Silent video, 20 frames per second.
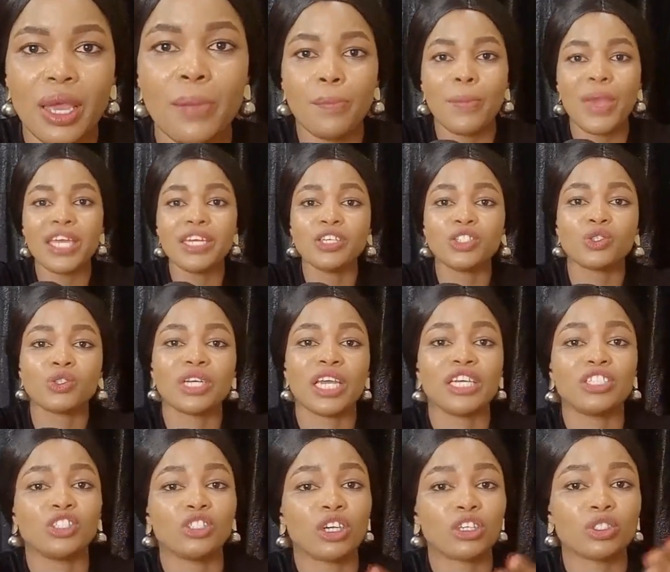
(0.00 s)
Many
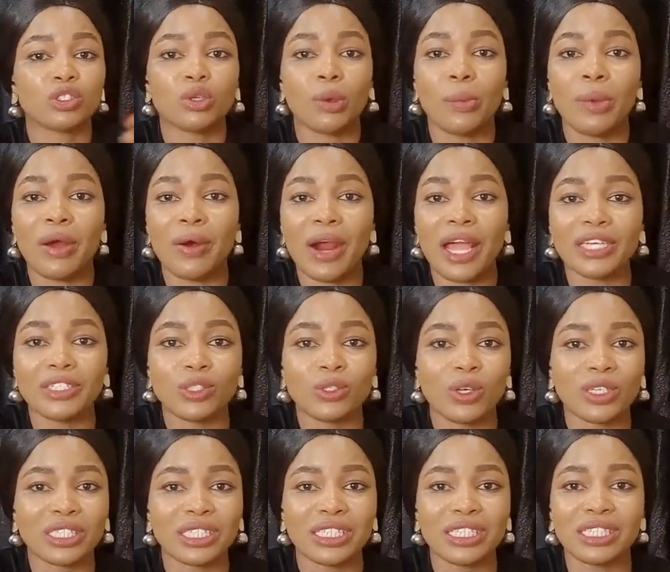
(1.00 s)
students just summarize
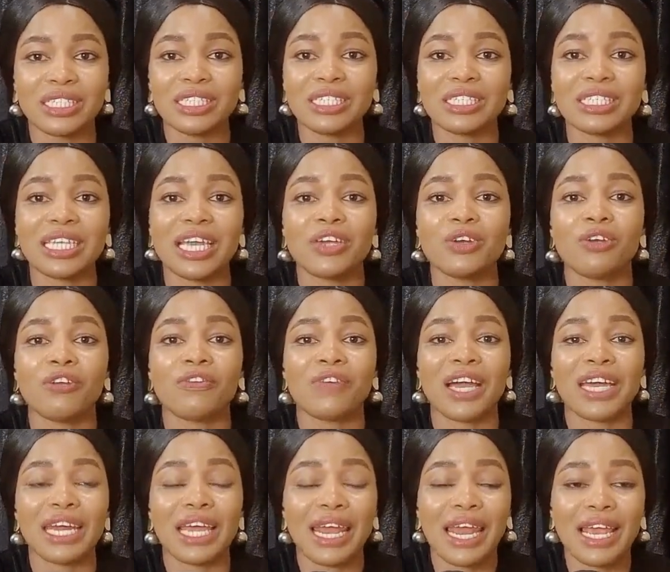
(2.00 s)
sources instead of
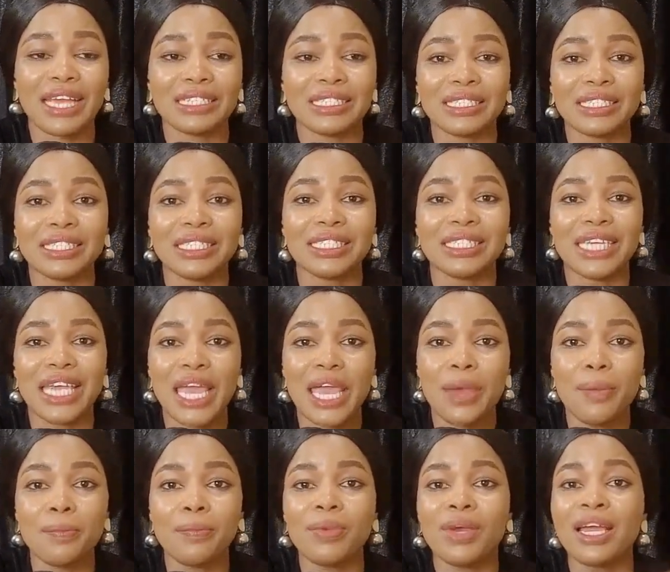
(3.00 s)
analyzing
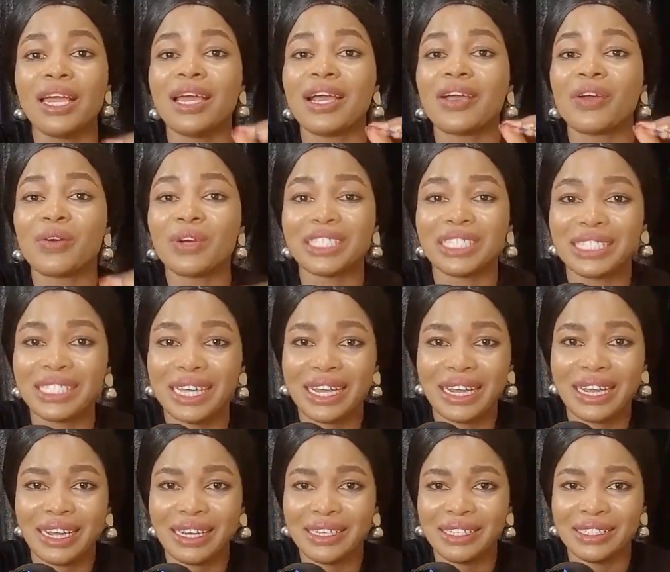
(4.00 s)
them
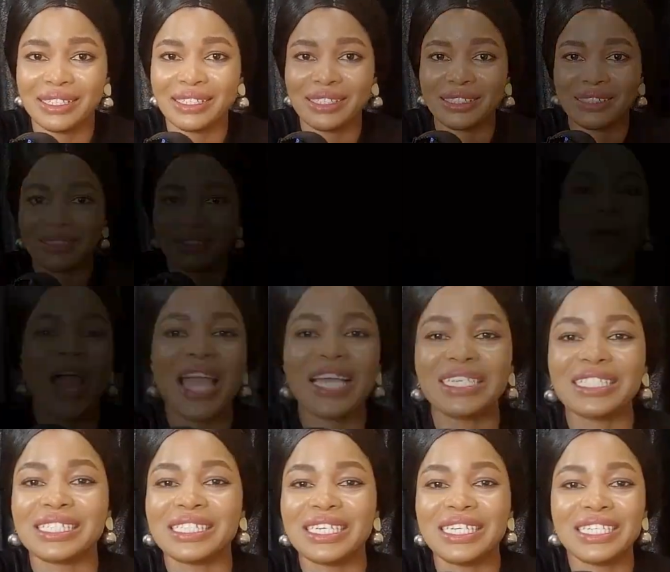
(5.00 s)
critically.
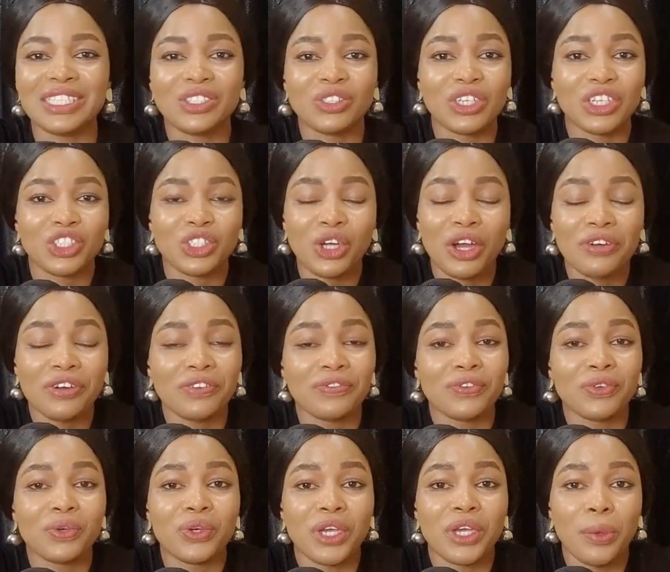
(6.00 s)
Why is the literature
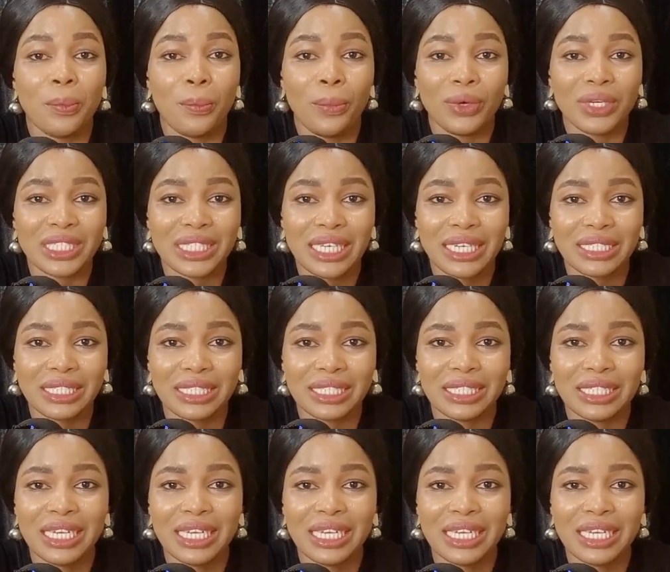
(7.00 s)
review important?